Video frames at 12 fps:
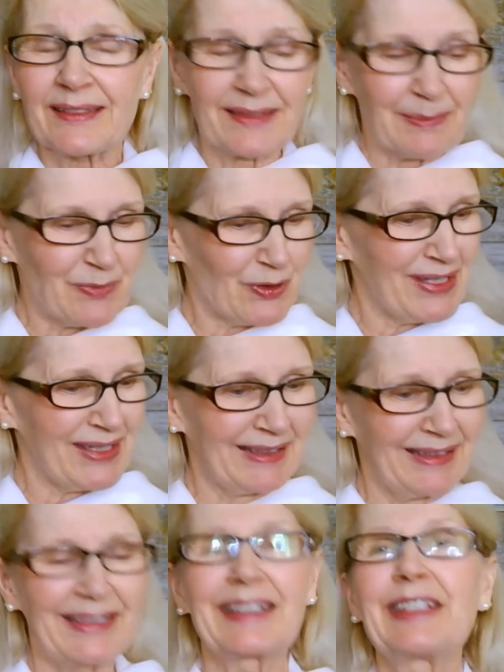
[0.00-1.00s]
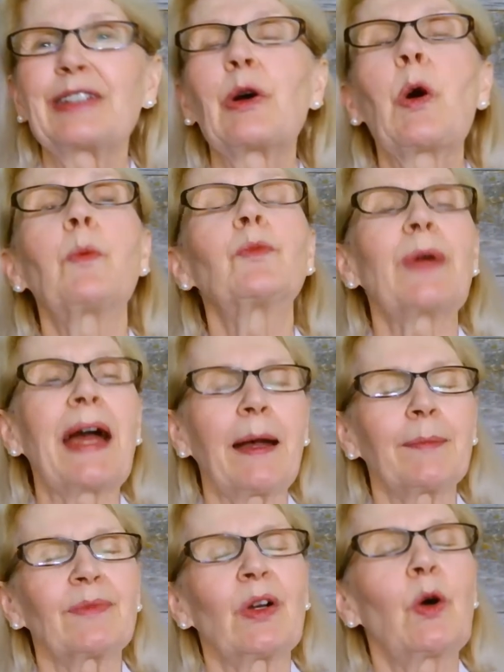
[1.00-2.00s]
I'm just thinking here,
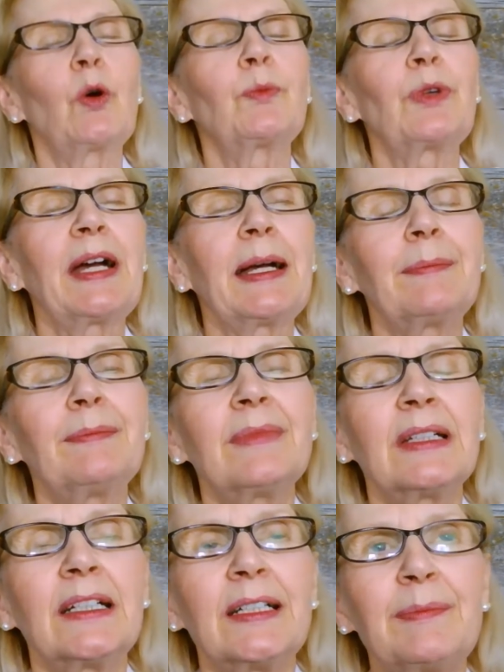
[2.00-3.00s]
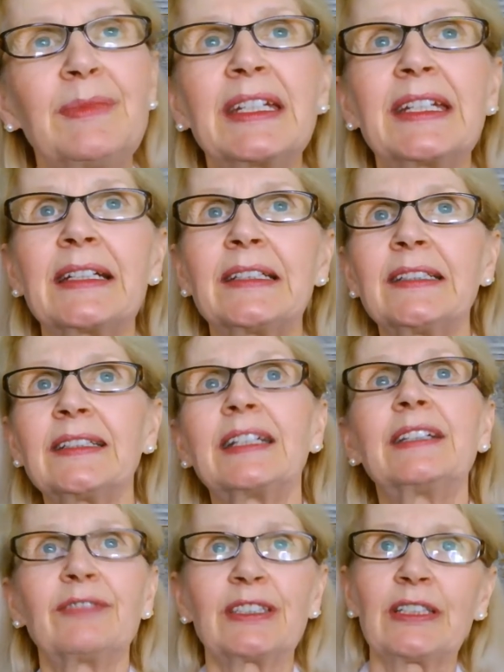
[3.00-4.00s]
Omram Mikhail
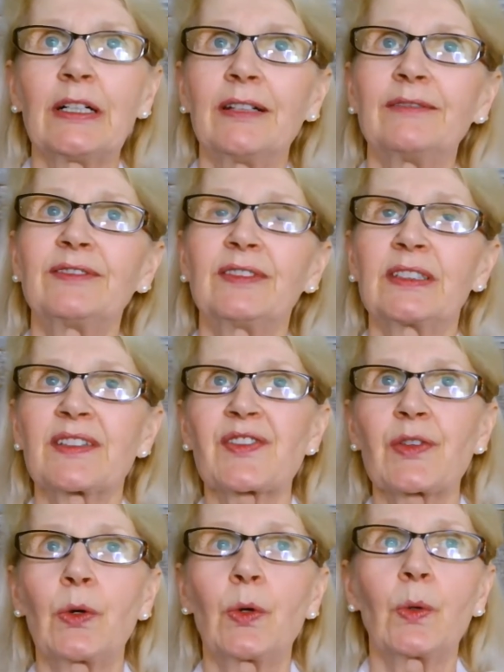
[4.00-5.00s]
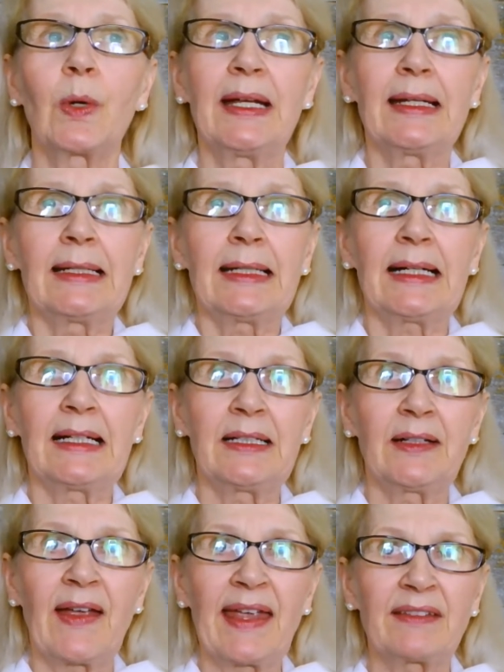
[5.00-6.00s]
Ivanov. So,
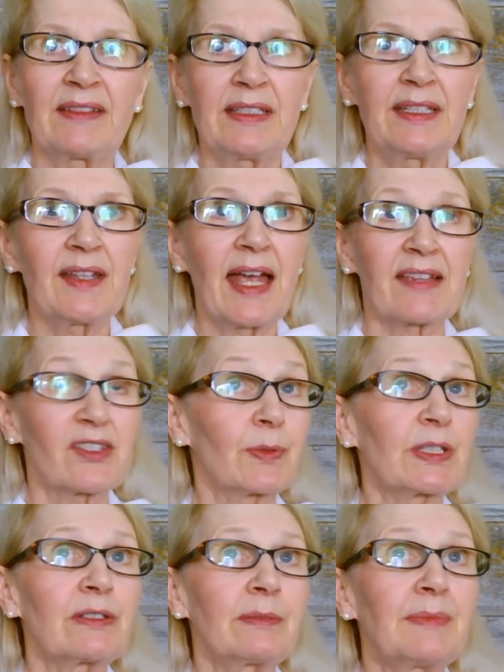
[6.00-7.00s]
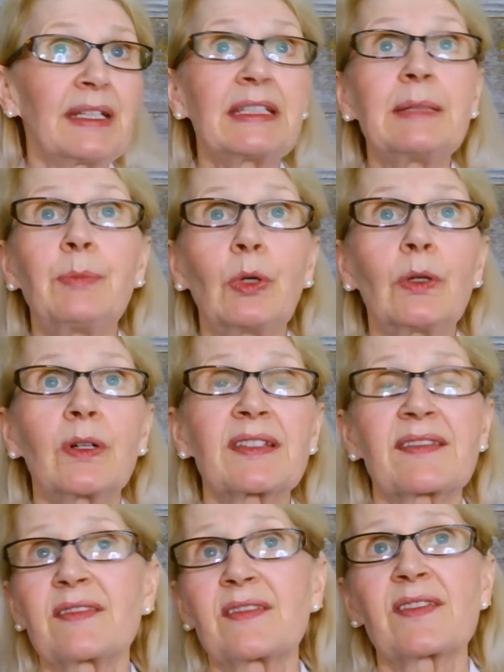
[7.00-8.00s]
and he has written many
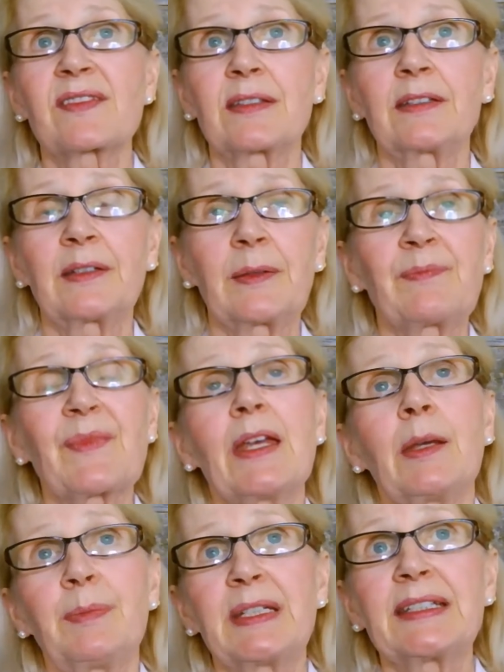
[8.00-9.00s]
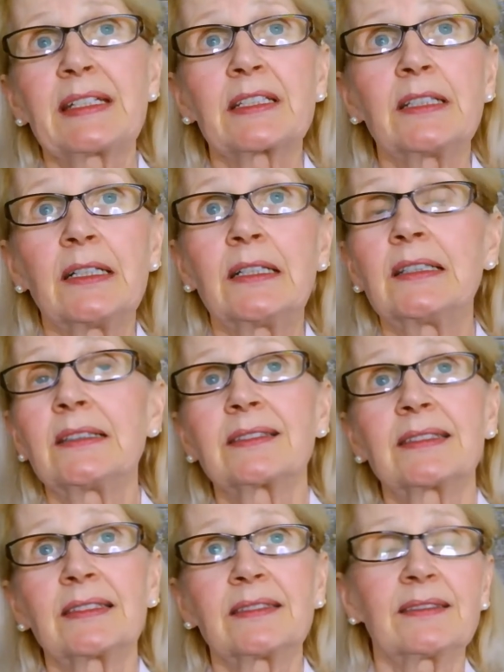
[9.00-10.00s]
books. He's a pedagogue.